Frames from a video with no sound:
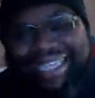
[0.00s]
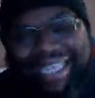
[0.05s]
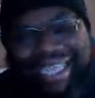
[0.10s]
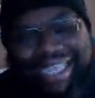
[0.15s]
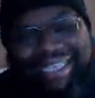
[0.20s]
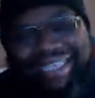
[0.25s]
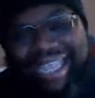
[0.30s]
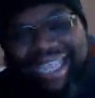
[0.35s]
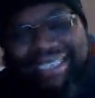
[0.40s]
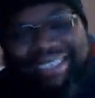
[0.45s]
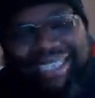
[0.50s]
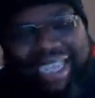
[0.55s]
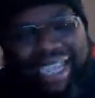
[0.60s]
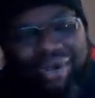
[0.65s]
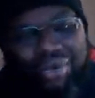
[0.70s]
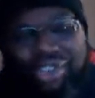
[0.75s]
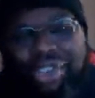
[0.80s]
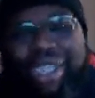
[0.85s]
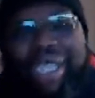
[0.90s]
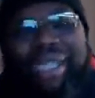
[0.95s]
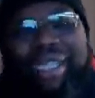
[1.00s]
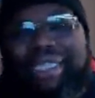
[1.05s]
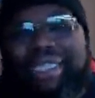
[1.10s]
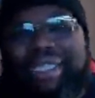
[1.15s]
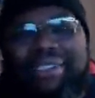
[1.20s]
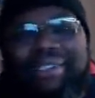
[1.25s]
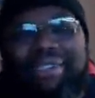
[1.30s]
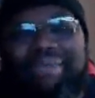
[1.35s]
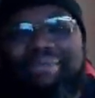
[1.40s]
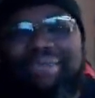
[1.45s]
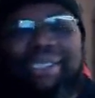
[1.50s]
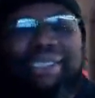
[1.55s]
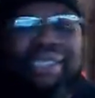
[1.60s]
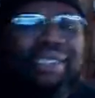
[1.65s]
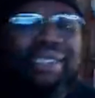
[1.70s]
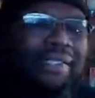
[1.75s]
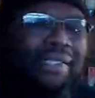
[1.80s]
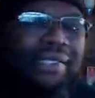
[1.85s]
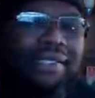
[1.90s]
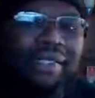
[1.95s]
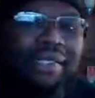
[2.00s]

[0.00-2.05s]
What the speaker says: get that title shot against The Miz?